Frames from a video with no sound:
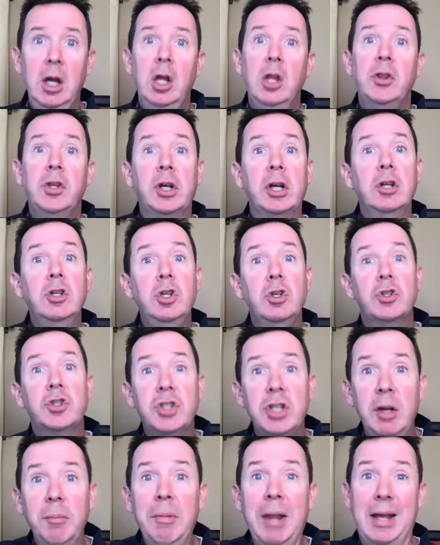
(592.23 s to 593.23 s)
They're going to do
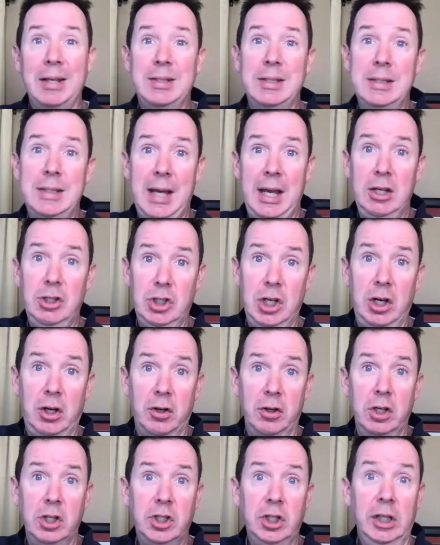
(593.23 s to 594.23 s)
some lessons
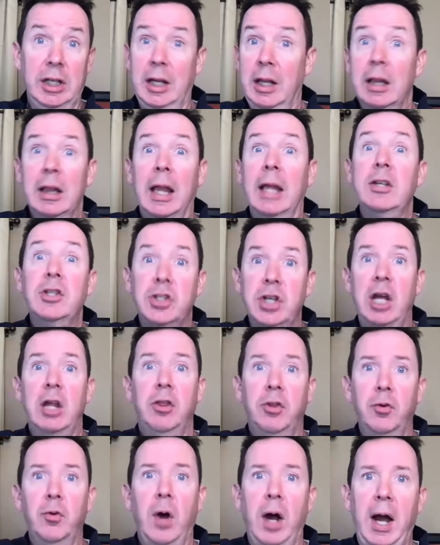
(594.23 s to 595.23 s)
asynchronously, let's say
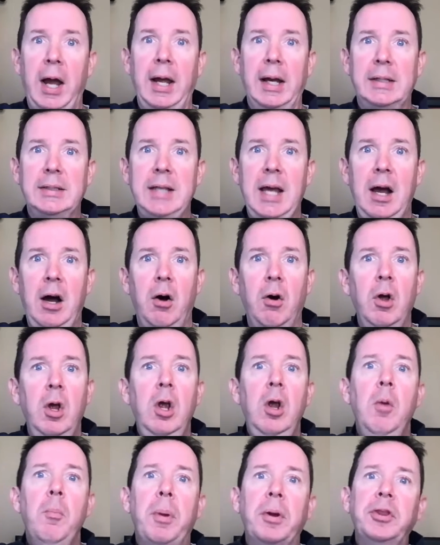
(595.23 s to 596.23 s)
through IXL,
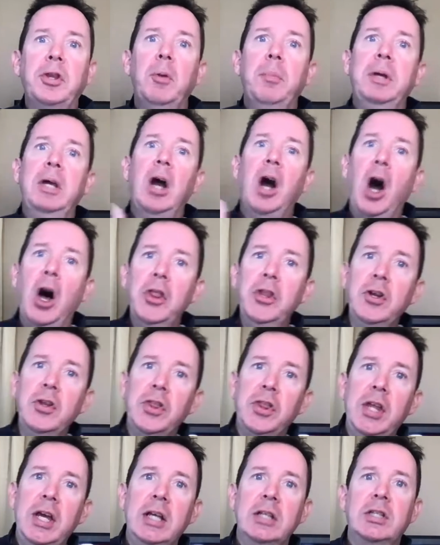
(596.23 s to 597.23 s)
but there'll be other
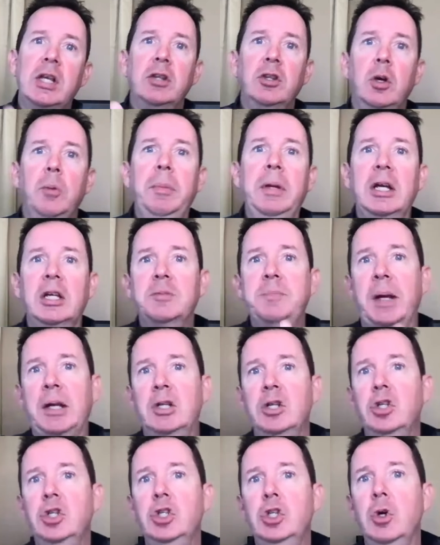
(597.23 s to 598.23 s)
things that they'll be
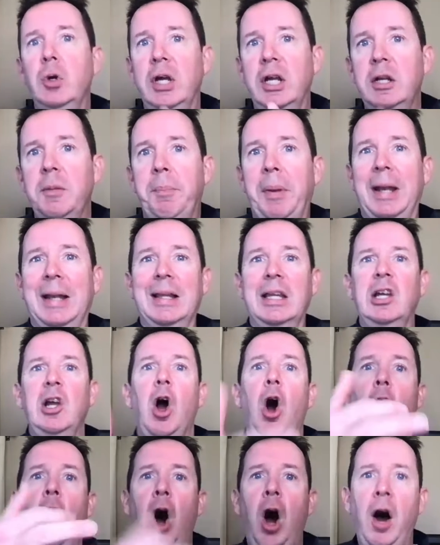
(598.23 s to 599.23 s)
expected to do independently
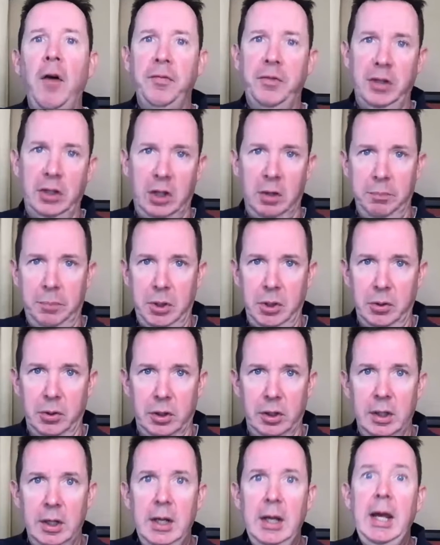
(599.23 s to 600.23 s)
off the
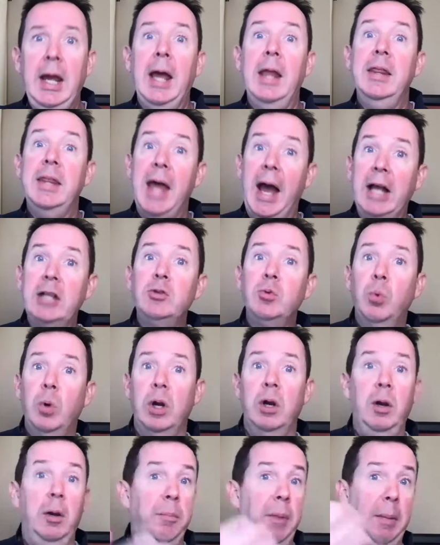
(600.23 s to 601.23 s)
computer. And that's
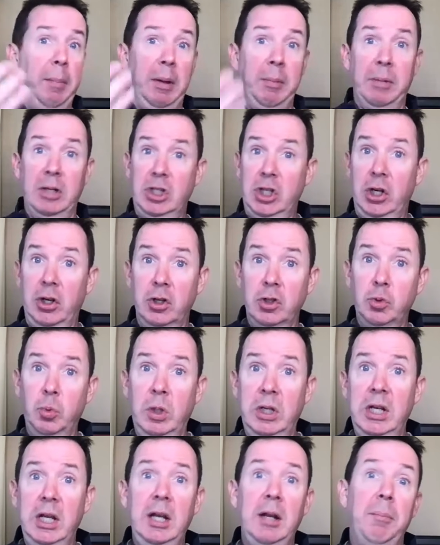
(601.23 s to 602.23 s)
where it may be materials we
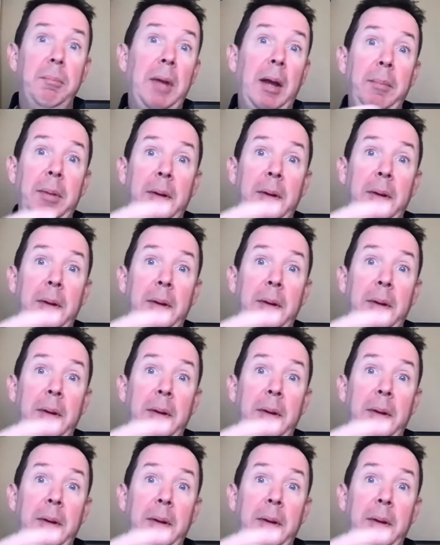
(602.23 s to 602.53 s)
need, it may be